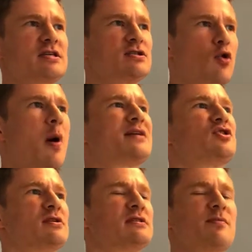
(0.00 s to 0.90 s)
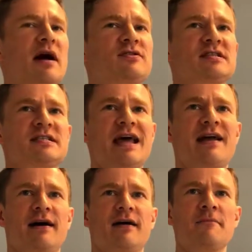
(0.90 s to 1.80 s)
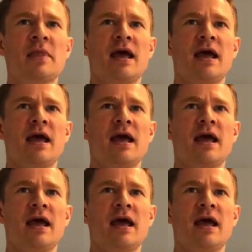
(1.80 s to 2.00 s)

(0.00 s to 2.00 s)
these questions about this data